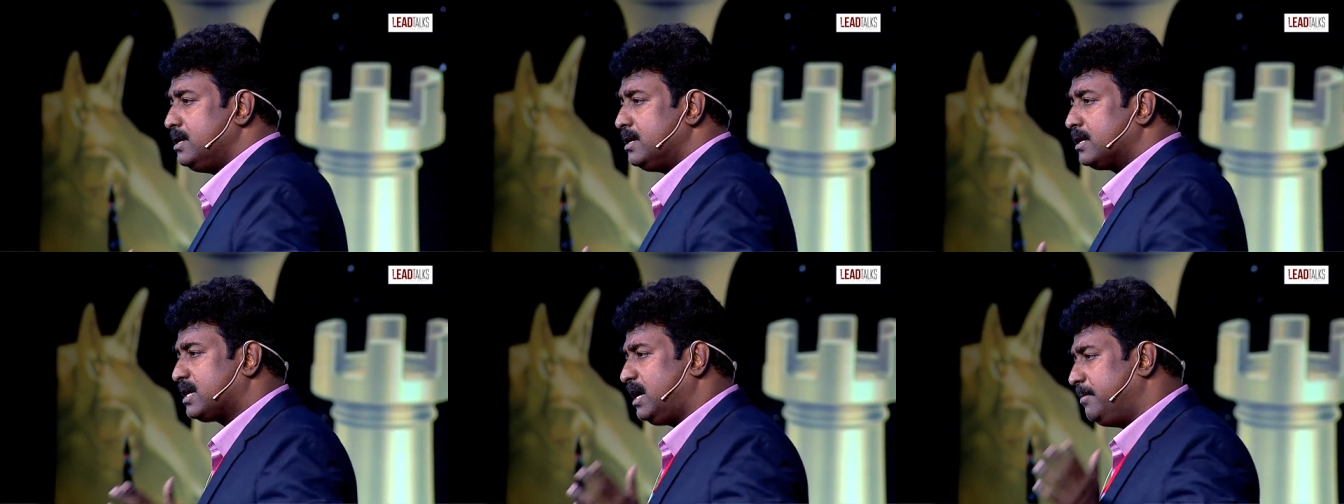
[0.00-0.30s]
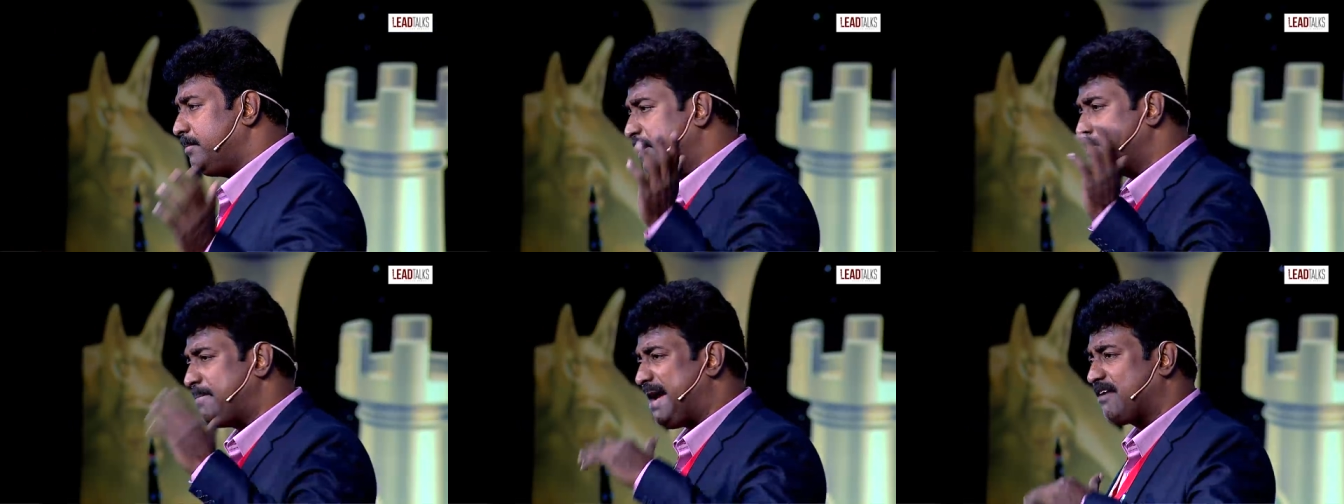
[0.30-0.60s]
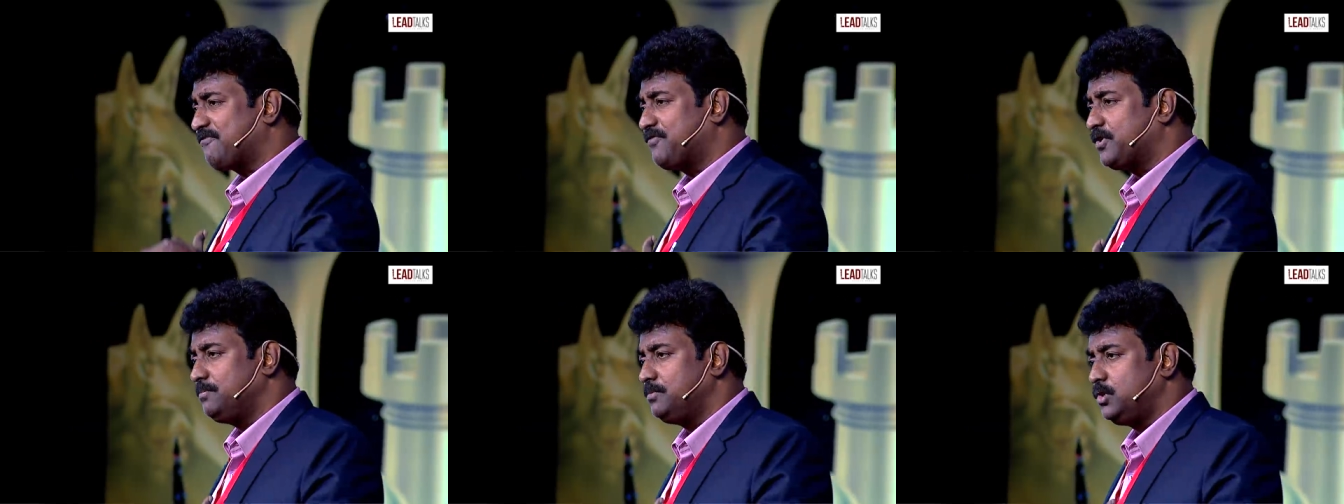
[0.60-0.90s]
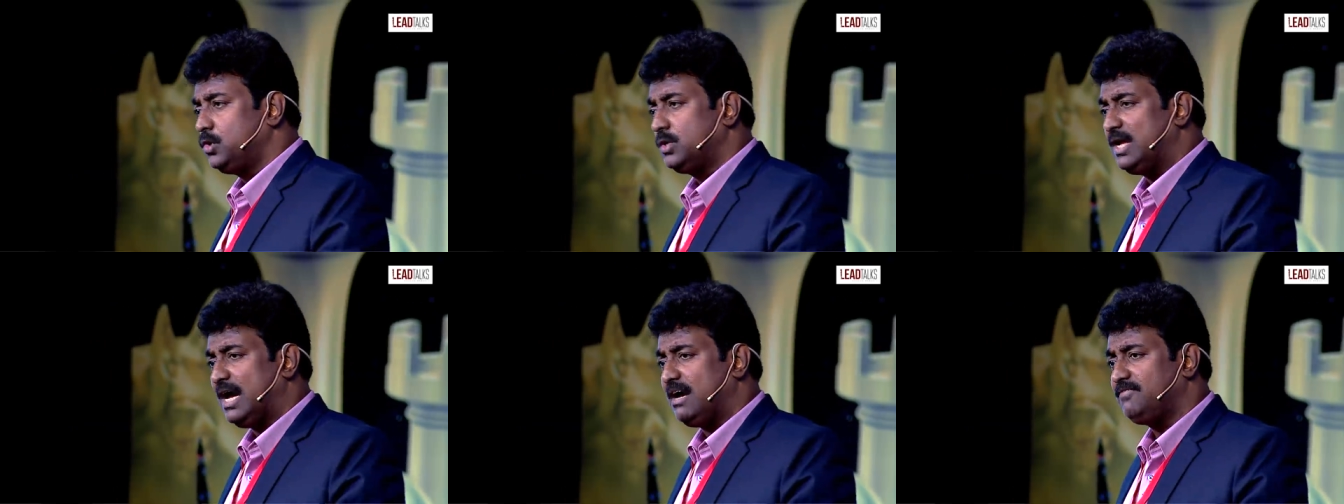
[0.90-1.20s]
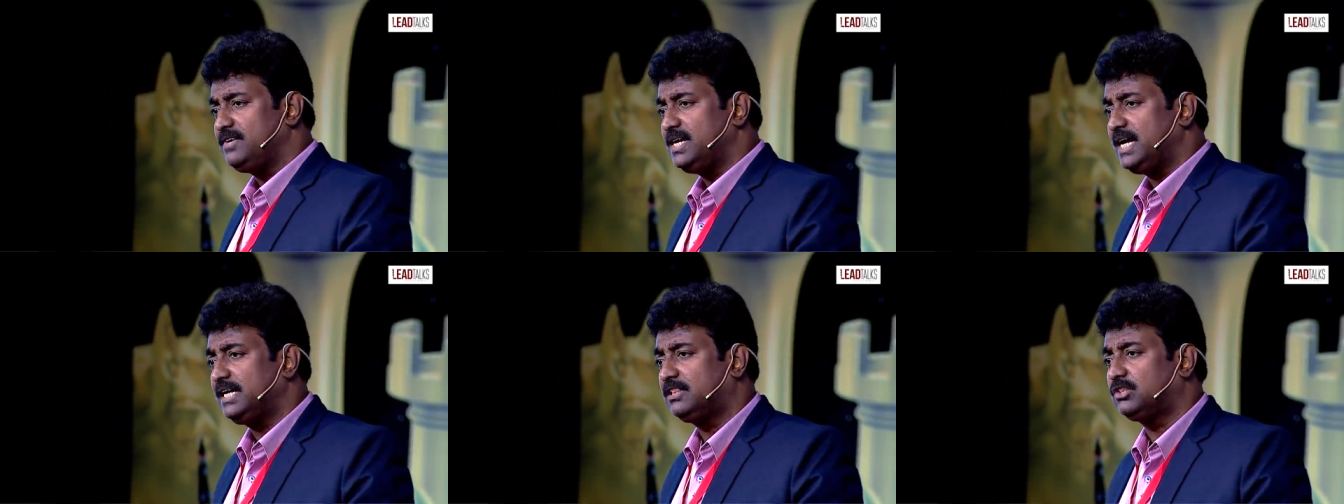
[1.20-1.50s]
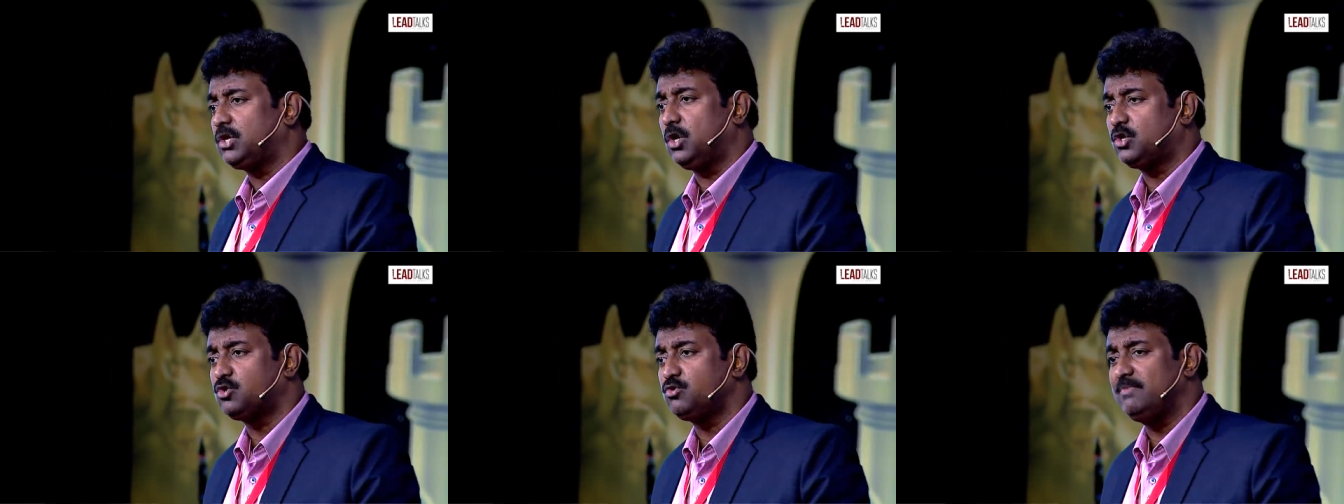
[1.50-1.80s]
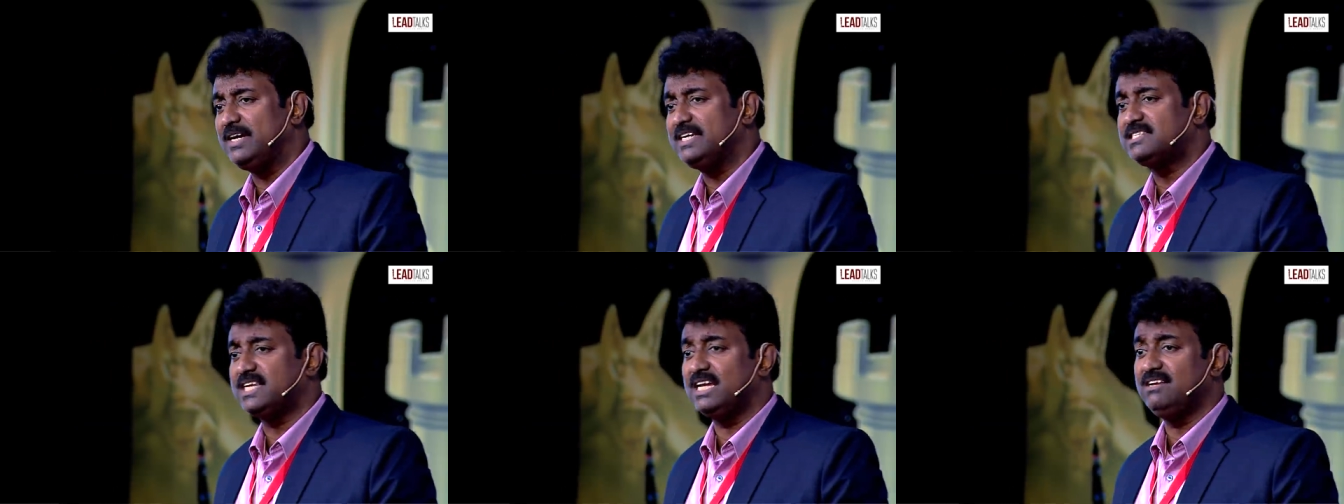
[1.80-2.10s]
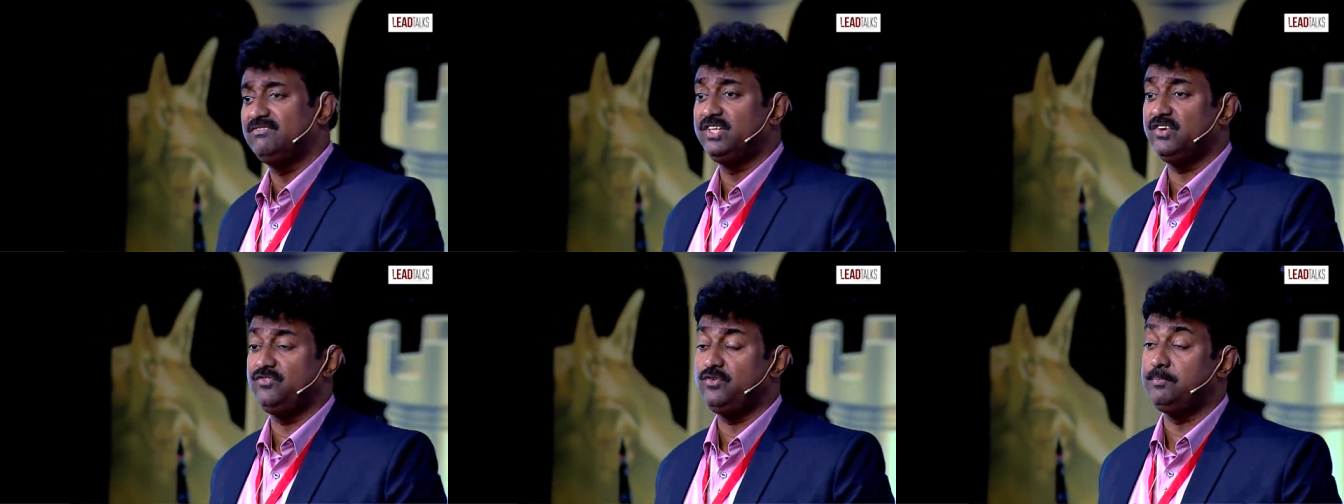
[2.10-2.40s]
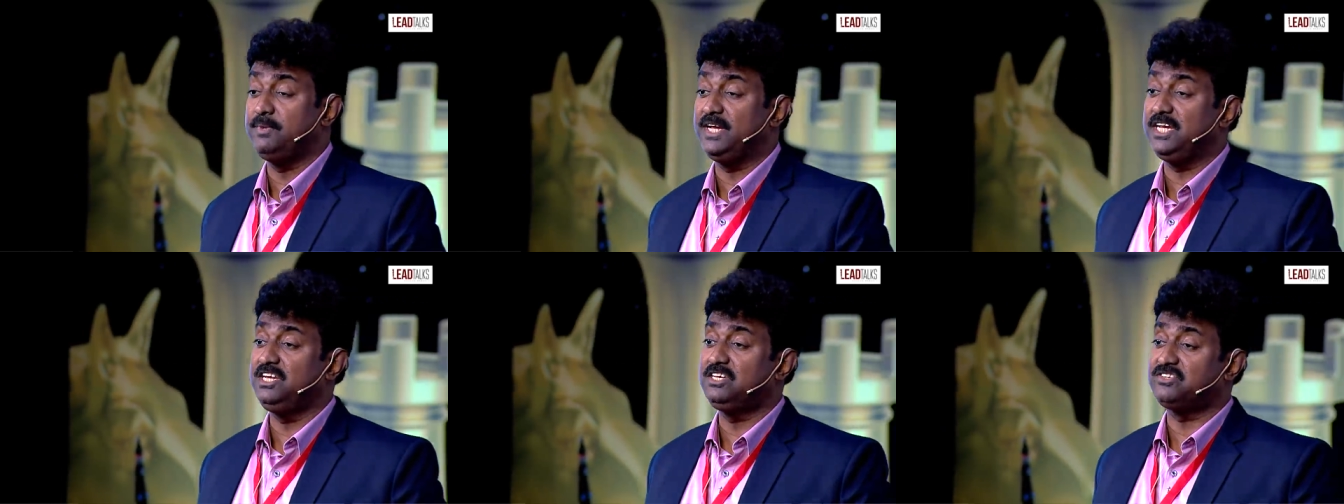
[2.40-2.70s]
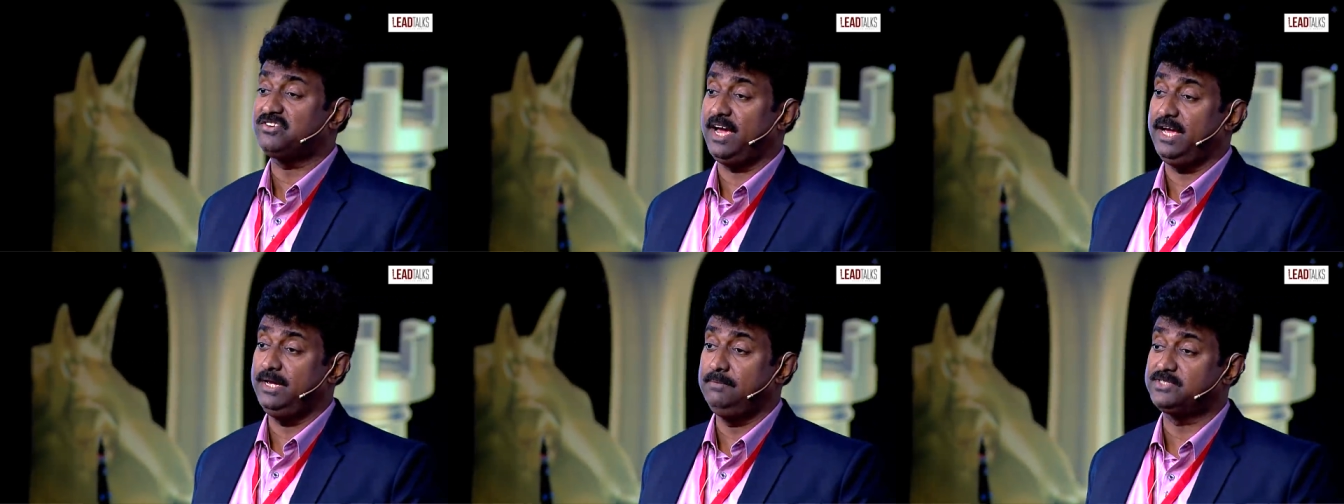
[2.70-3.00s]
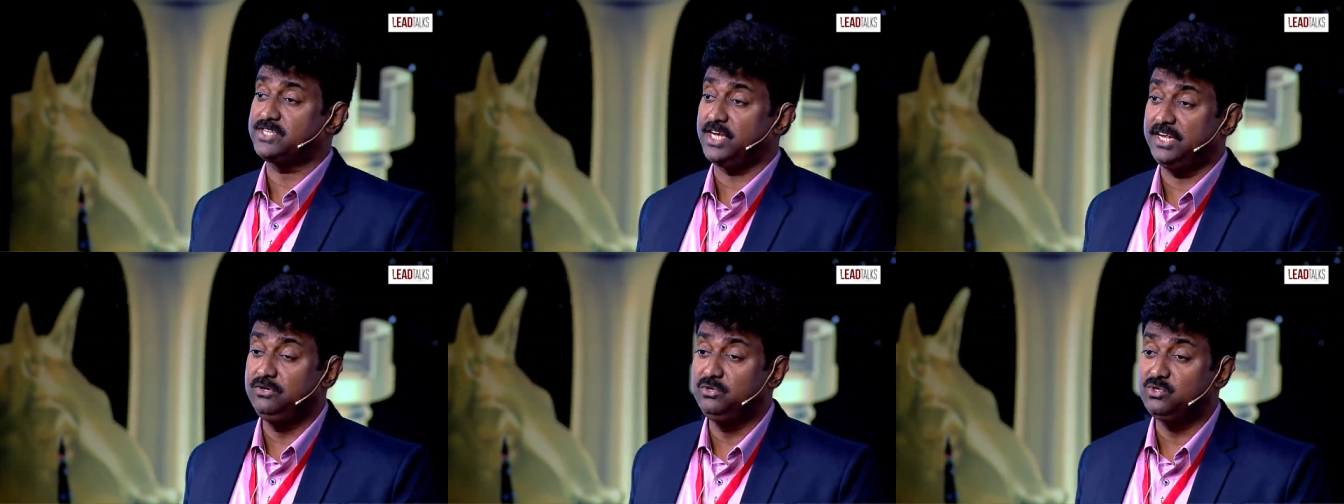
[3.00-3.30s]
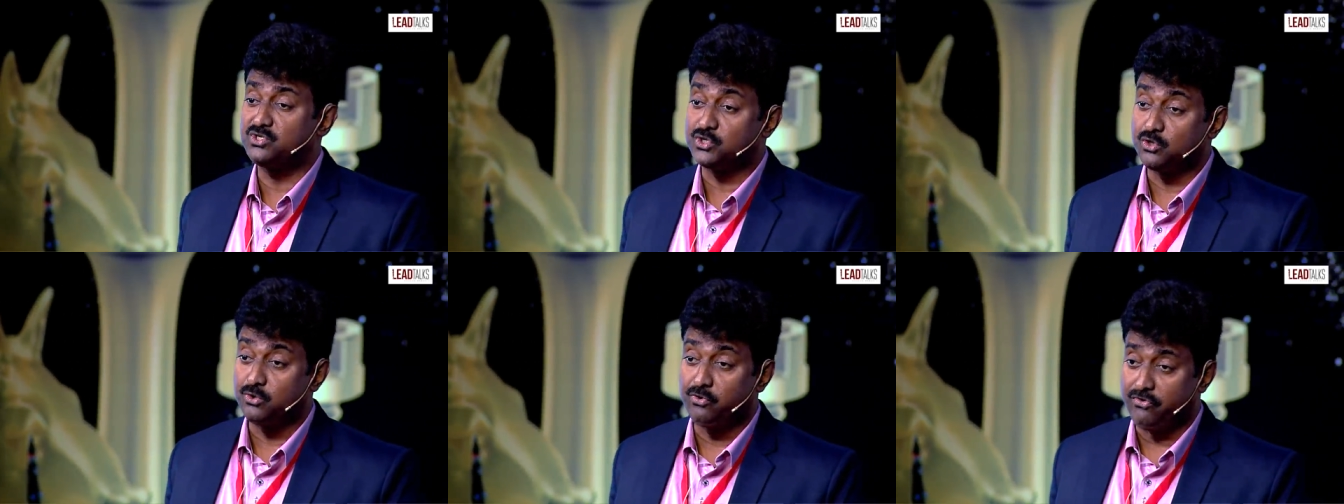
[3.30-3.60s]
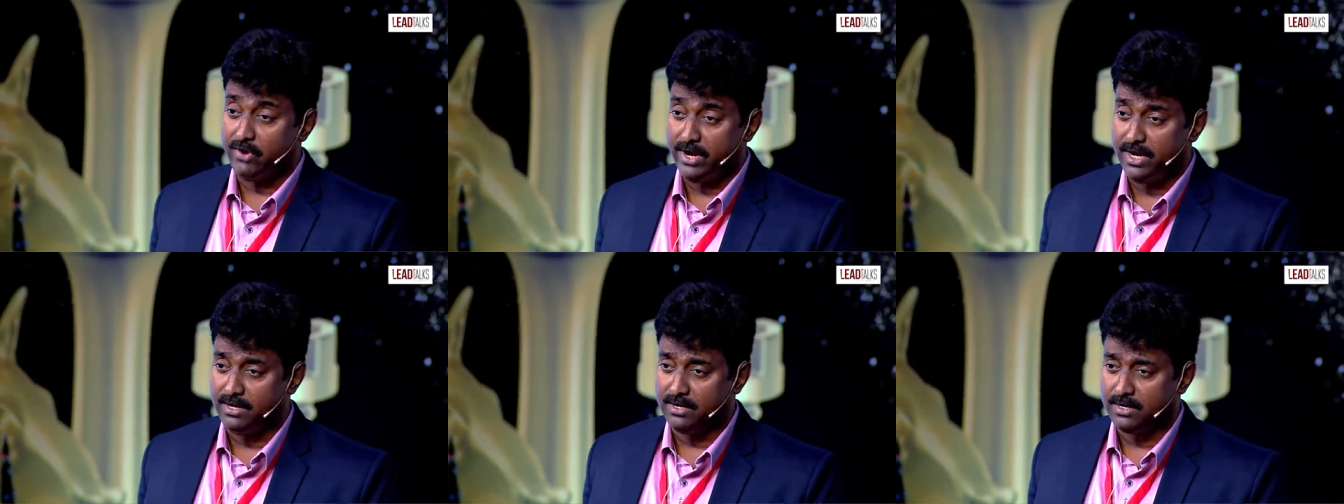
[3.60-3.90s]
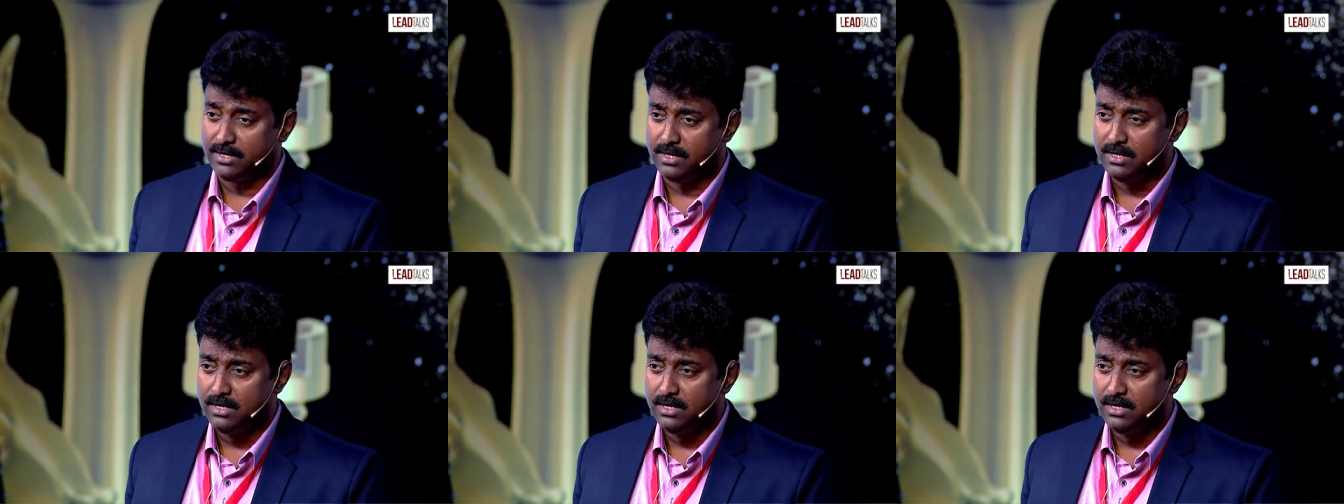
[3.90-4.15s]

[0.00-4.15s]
Coming back from Lonavala, I thought to myself, there were many times I used to drink.